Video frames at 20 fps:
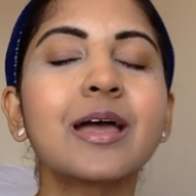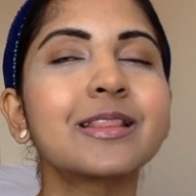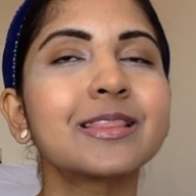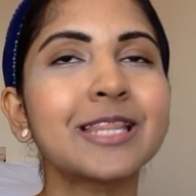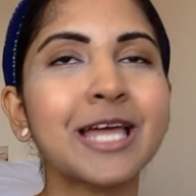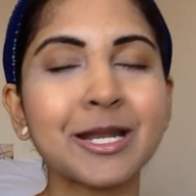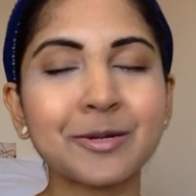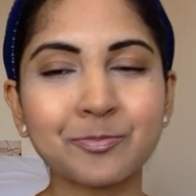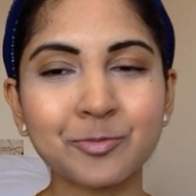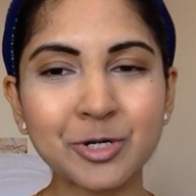
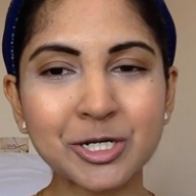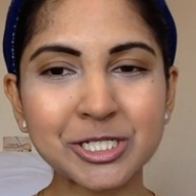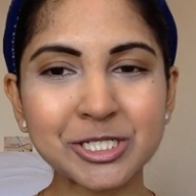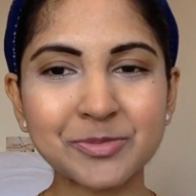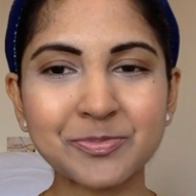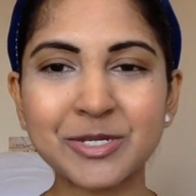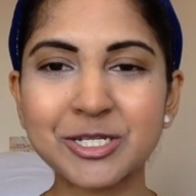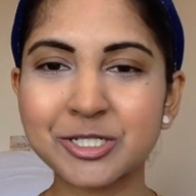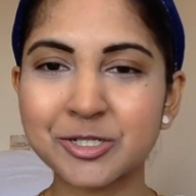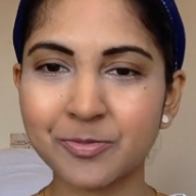That brings
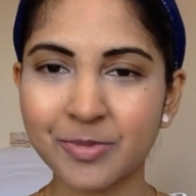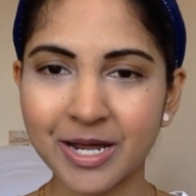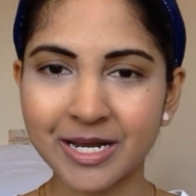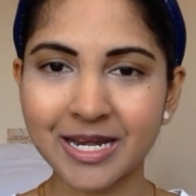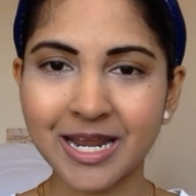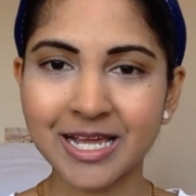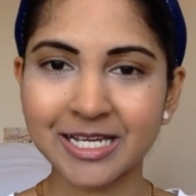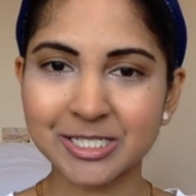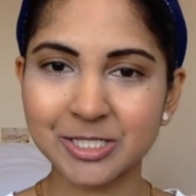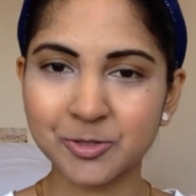me to my
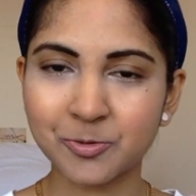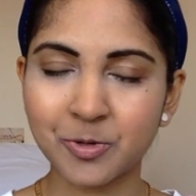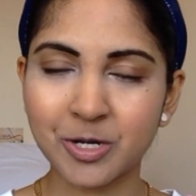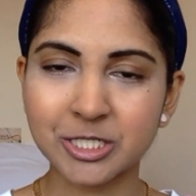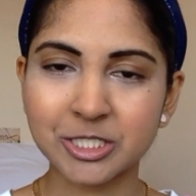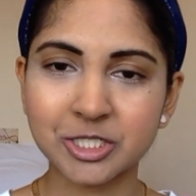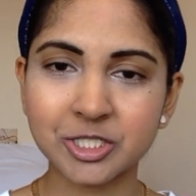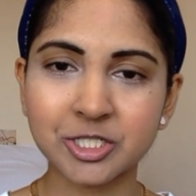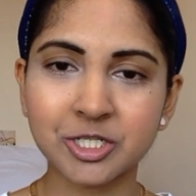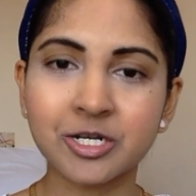next
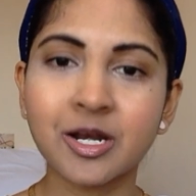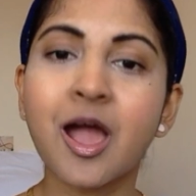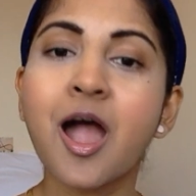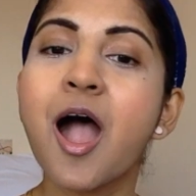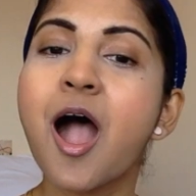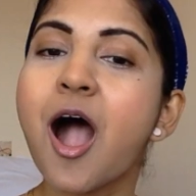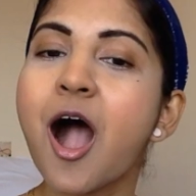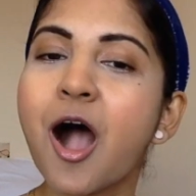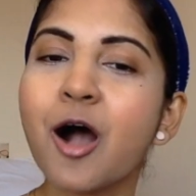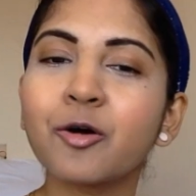question.
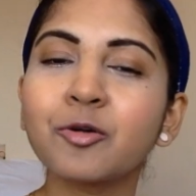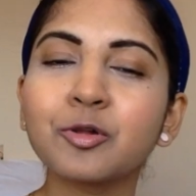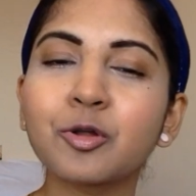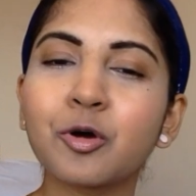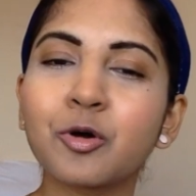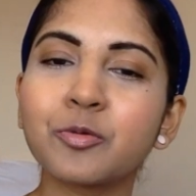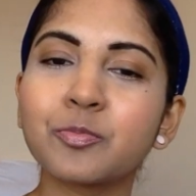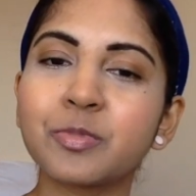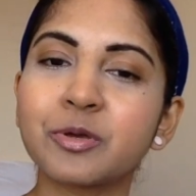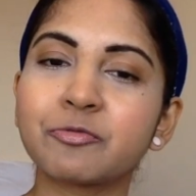How
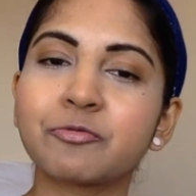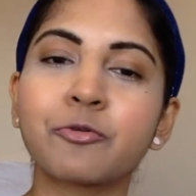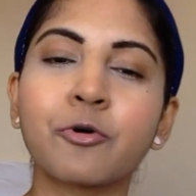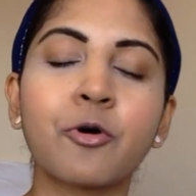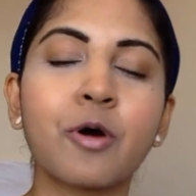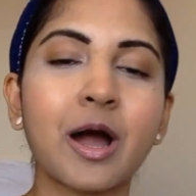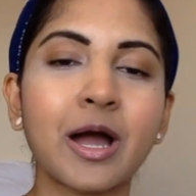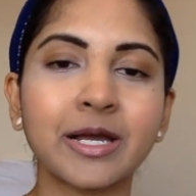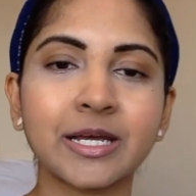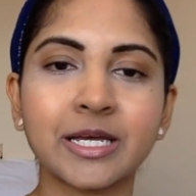long before
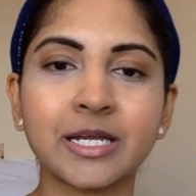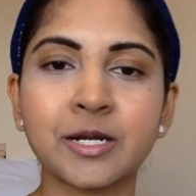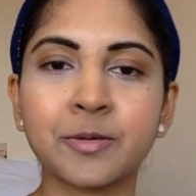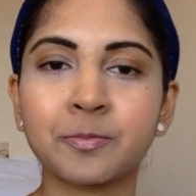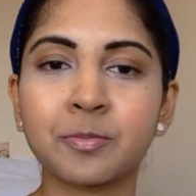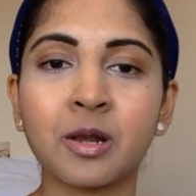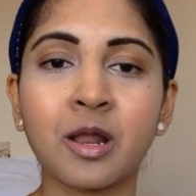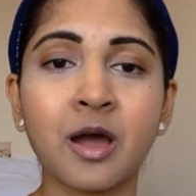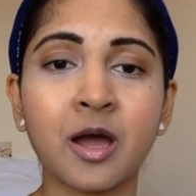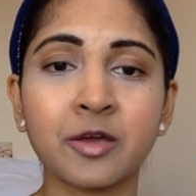I can
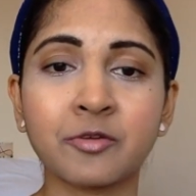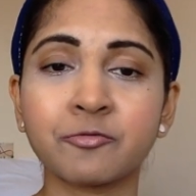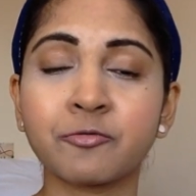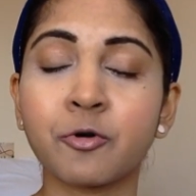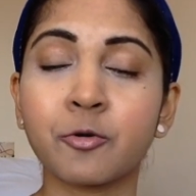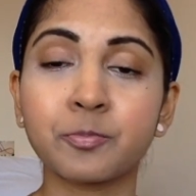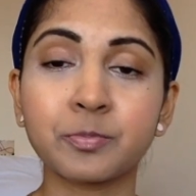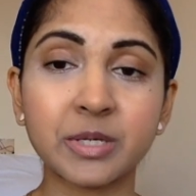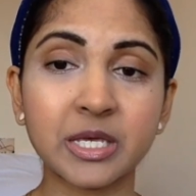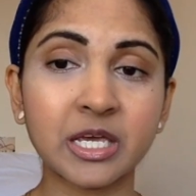apply
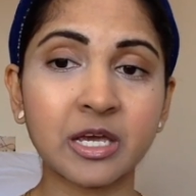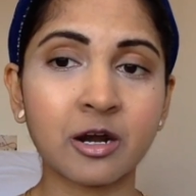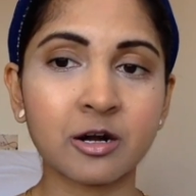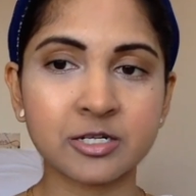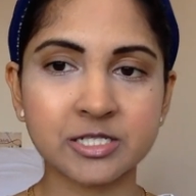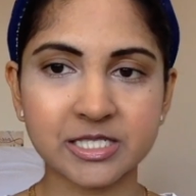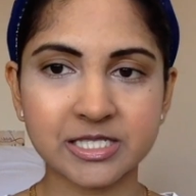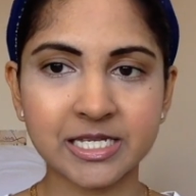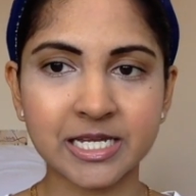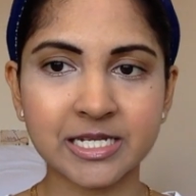for PR
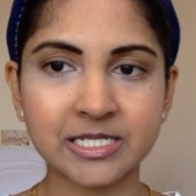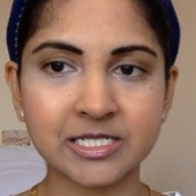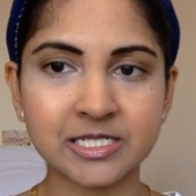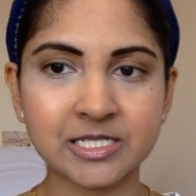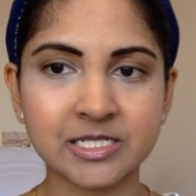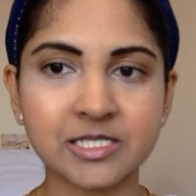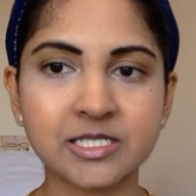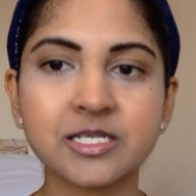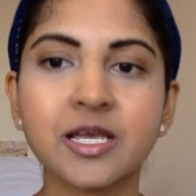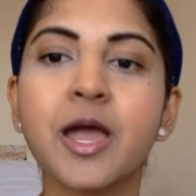
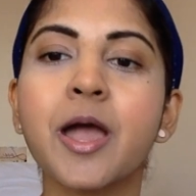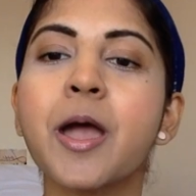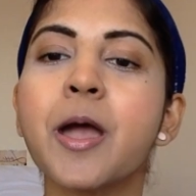status?